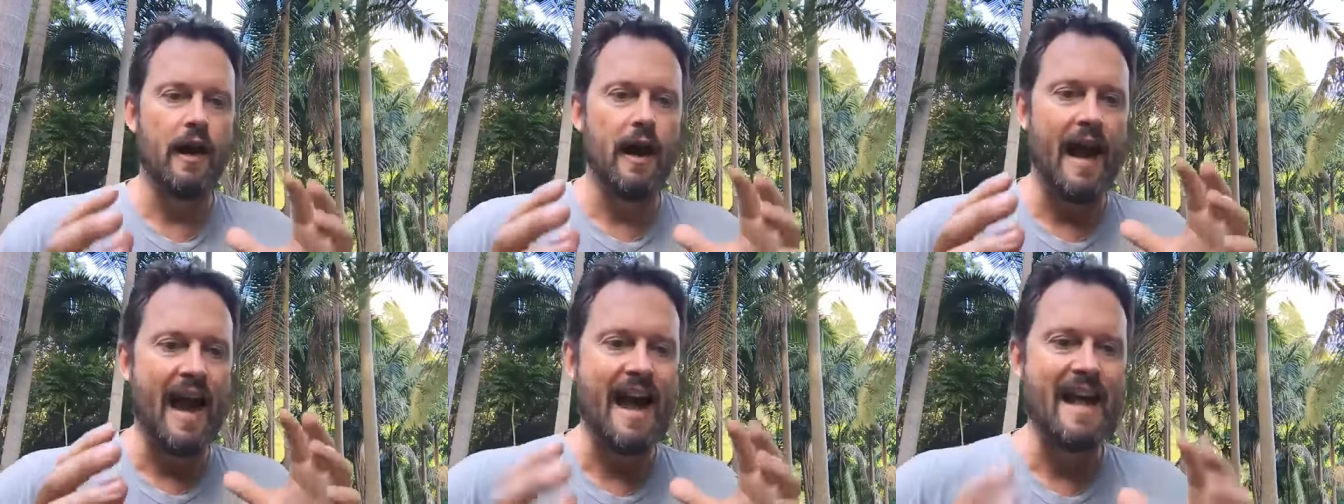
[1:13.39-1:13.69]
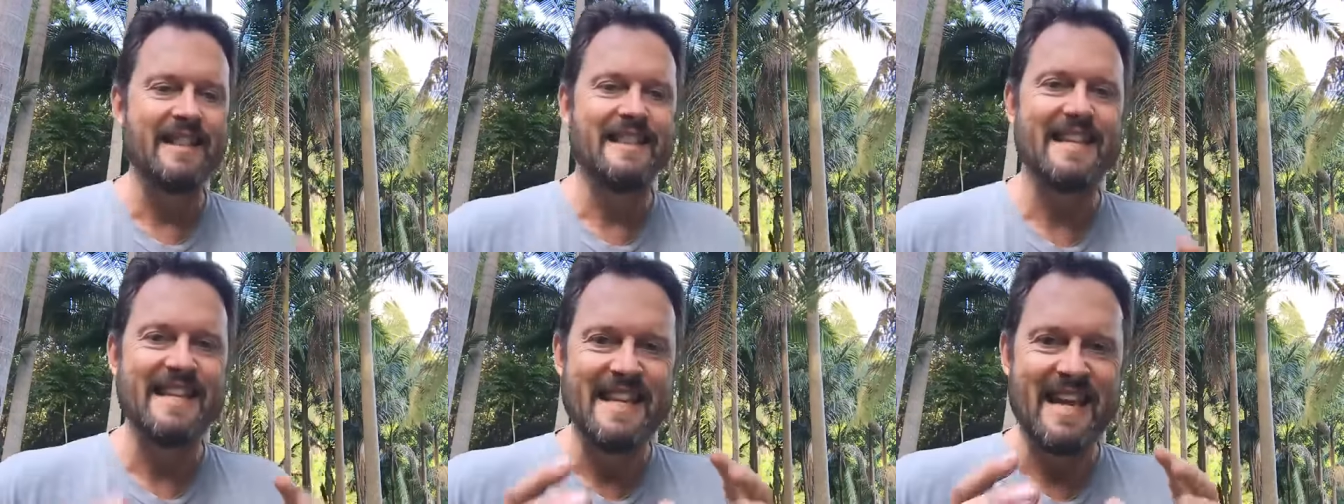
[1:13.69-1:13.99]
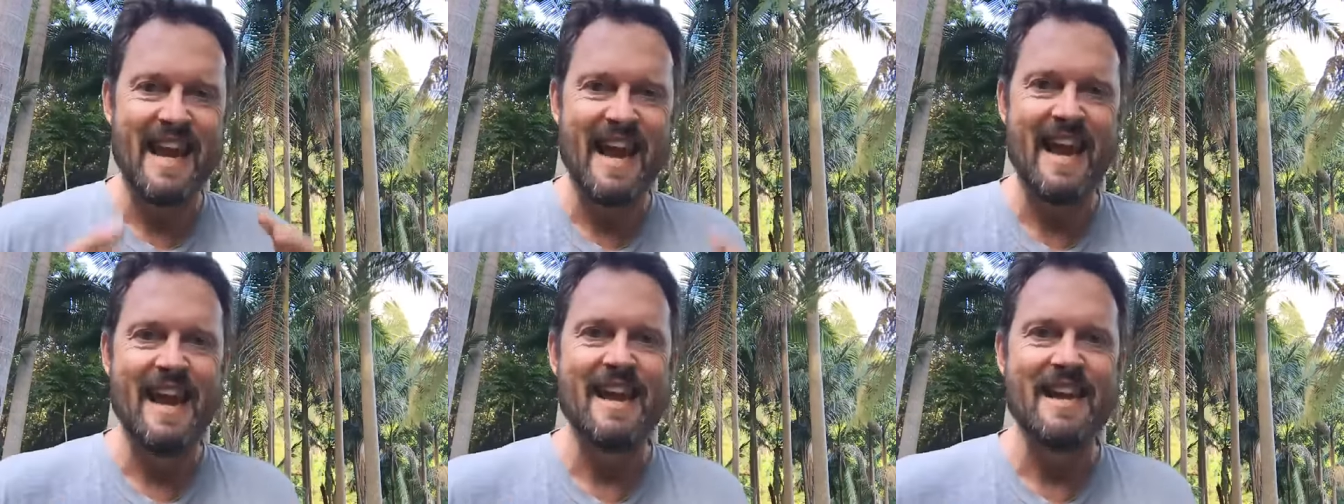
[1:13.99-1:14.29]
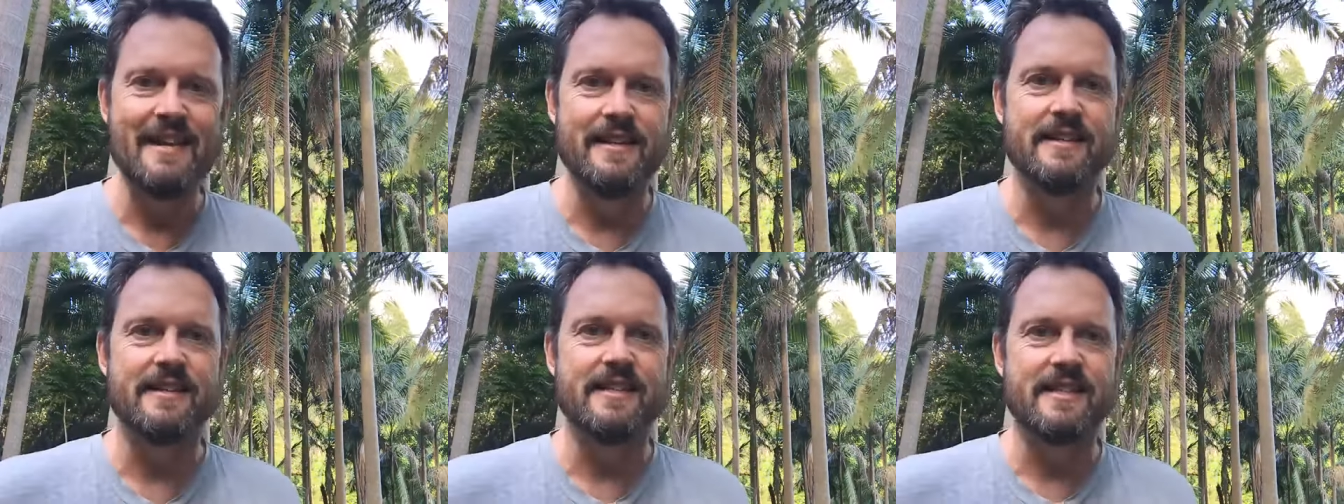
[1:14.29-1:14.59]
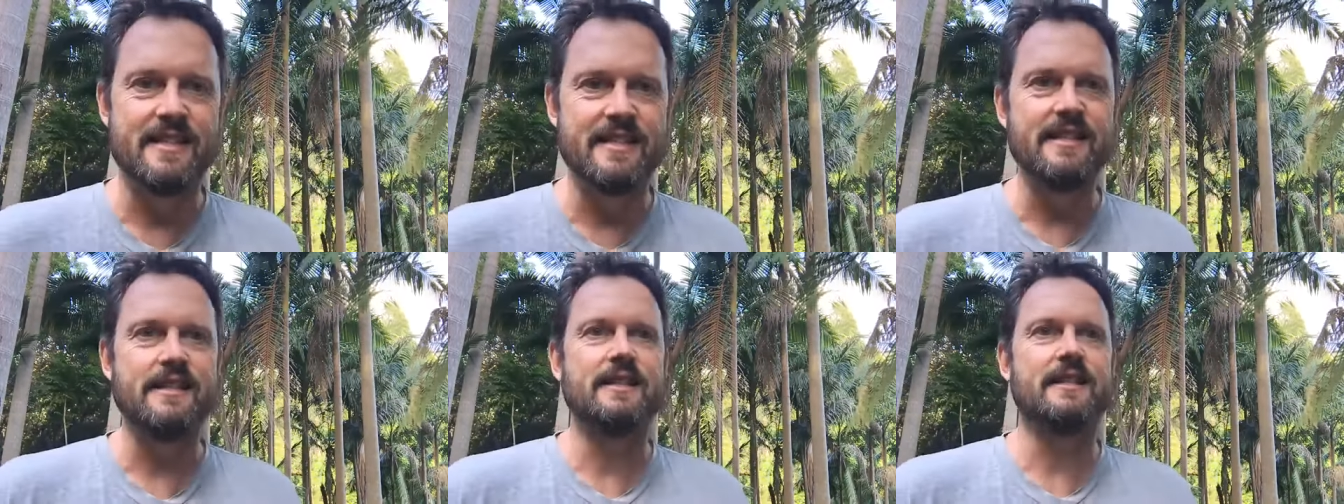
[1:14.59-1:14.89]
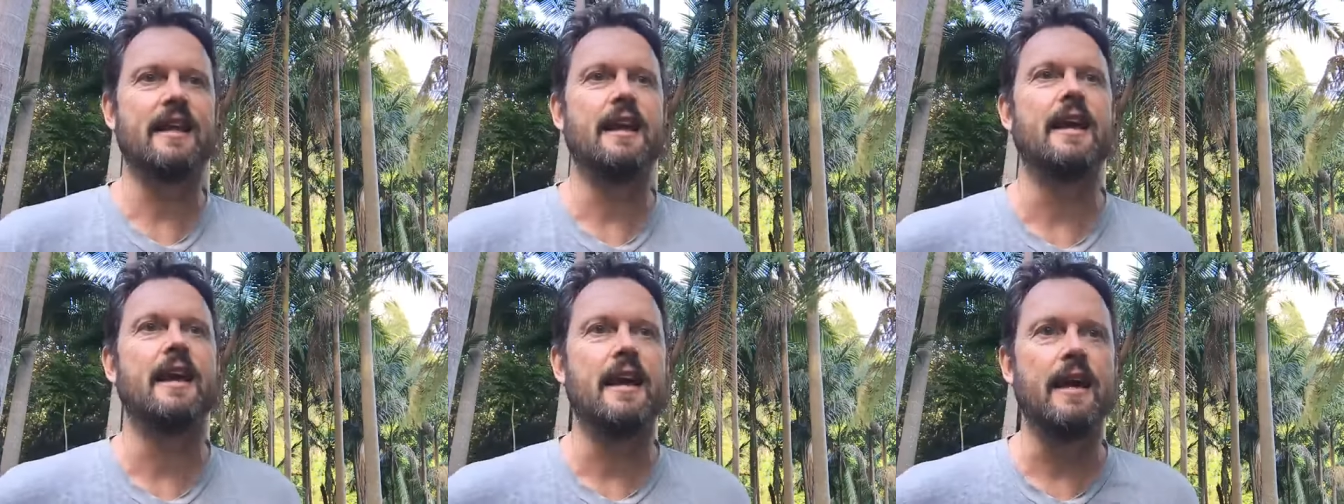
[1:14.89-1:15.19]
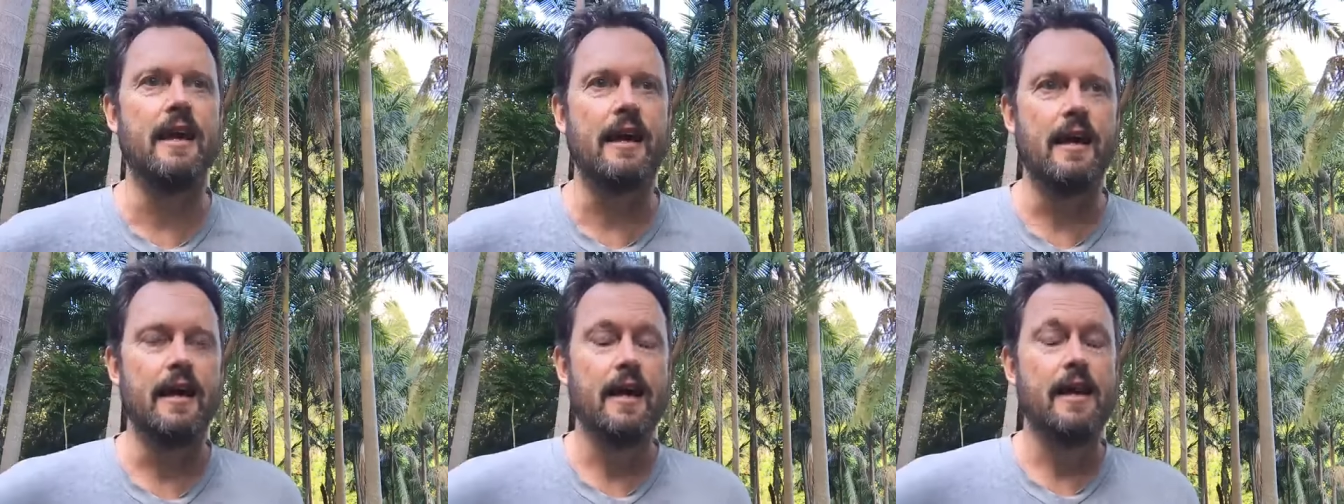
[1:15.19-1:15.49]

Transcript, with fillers: at the end sit there,